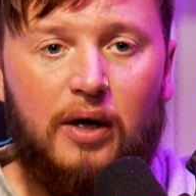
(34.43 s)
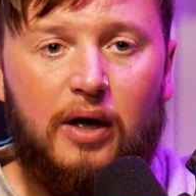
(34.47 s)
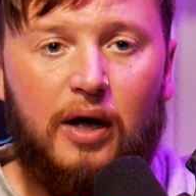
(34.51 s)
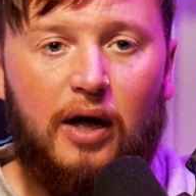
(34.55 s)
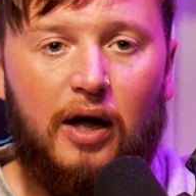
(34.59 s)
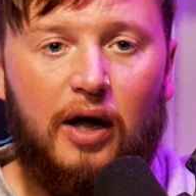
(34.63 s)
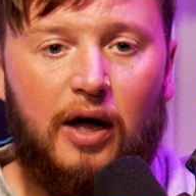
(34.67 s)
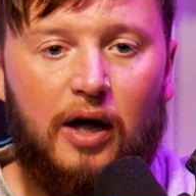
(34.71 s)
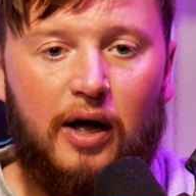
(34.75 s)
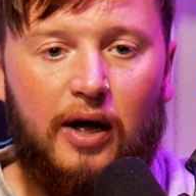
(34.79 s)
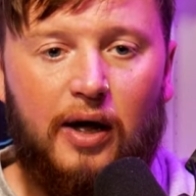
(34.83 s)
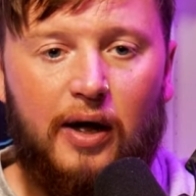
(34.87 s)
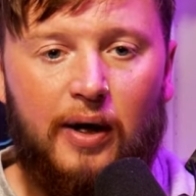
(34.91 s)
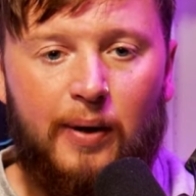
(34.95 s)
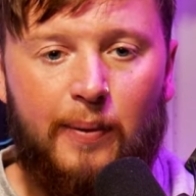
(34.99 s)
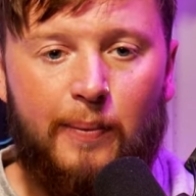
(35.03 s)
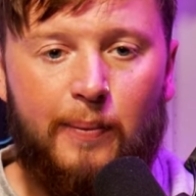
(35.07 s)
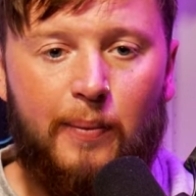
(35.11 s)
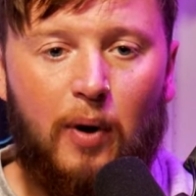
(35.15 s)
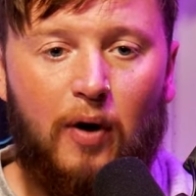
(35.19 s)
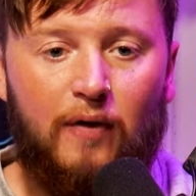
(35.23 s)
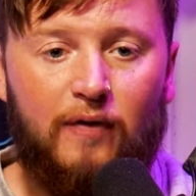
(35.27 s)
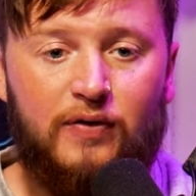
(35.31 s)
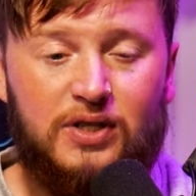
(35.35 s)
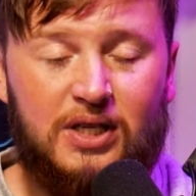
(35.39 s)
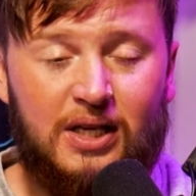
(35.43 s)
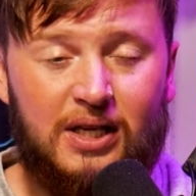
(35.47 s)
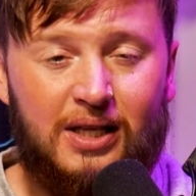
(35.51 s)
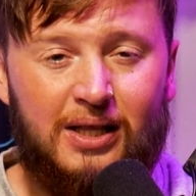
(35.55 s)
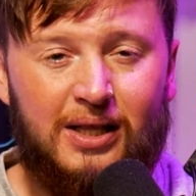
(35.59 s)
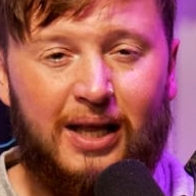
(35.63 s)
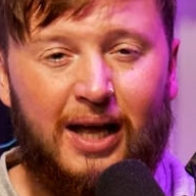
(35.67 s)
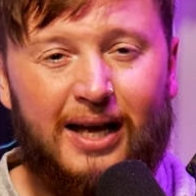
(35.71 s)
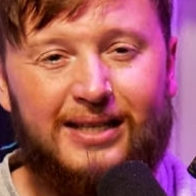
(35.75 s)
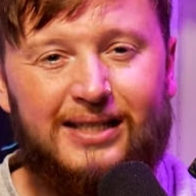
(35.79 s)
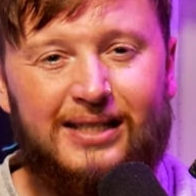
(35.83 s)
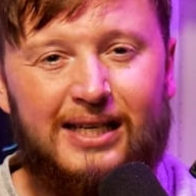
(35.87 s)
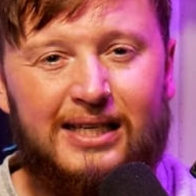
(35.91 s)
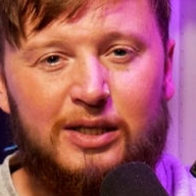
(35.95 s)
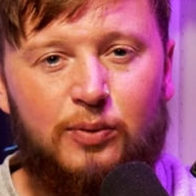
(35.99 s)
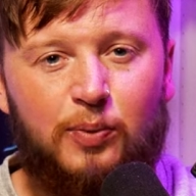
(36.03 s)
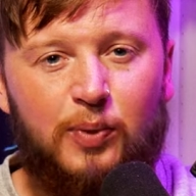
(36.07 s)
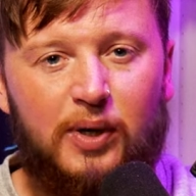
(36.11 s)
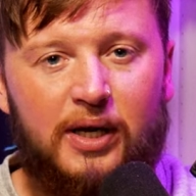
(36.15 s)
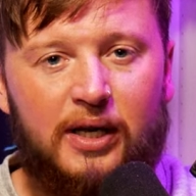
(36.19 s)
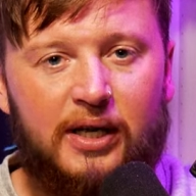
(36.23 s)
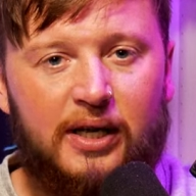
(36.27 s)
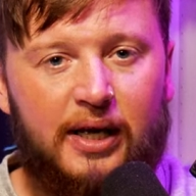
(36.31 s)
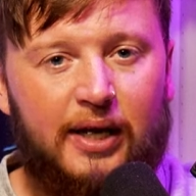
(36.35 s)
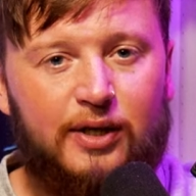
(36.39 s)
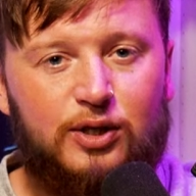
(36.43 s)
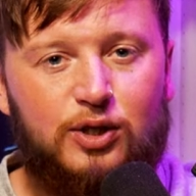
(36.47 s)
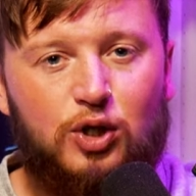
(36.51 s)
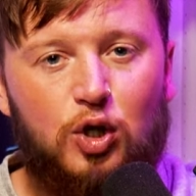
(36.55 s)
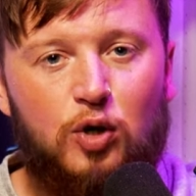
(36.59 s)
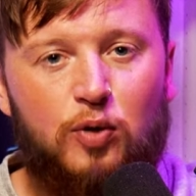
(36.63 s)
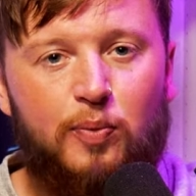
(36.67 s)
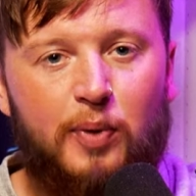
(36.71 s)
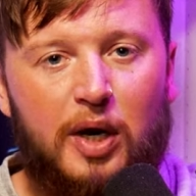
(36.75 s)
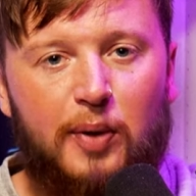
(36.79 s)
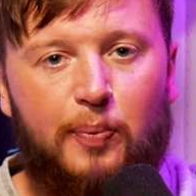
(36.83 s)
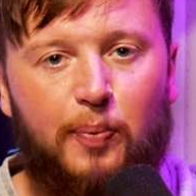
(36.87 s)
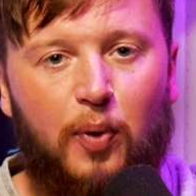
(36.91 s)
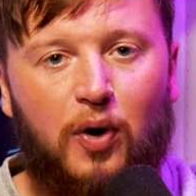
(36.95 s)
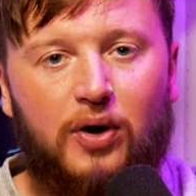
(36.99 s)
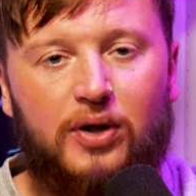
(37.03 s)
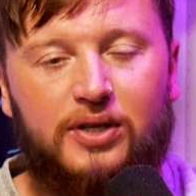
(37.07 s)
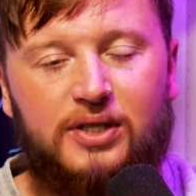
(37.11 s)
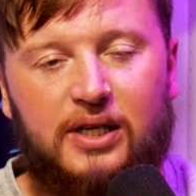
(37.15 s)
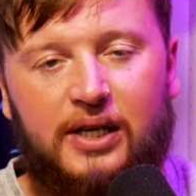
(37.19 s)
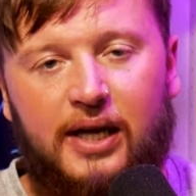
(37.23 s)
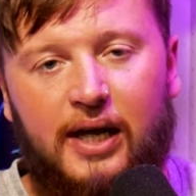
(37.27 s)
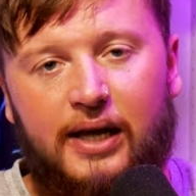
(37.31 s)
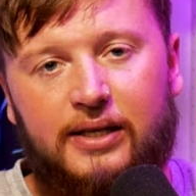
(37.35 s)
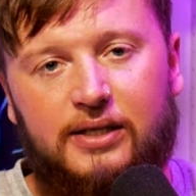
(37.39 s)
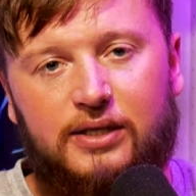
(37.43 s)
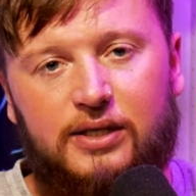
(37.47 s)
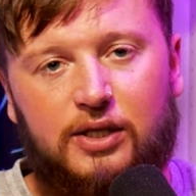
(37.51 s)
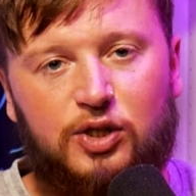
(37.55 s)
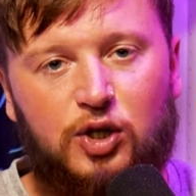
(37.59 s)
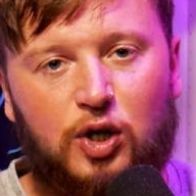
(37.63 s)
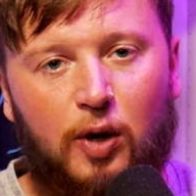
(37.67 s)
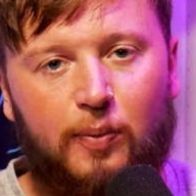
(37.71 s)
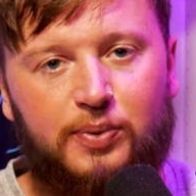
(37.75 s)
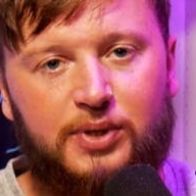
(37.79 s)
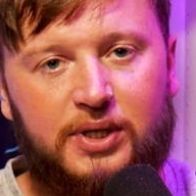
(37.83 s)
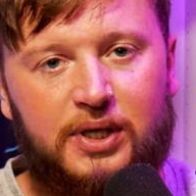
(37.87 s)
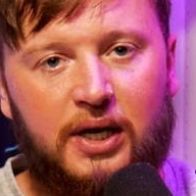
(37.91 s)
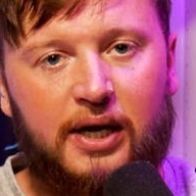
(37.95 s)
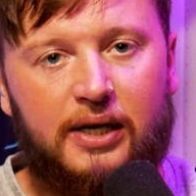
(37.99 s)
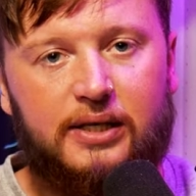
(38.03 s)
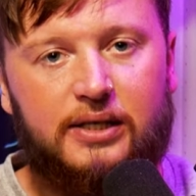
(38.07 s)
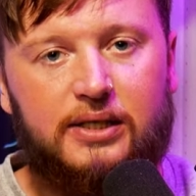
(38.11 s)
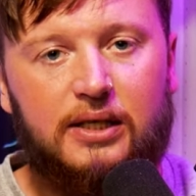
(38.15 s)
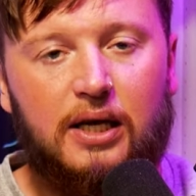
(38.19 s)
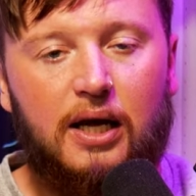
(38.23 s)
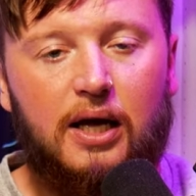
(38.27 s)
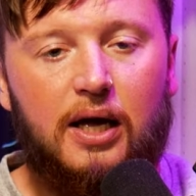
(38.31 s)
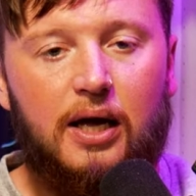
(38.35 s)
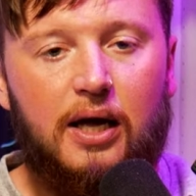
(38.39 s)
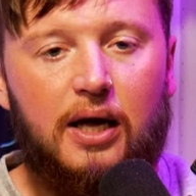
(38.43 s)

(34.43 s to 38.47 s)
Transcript: Obviously, last season, we didn't get too many points against the top six.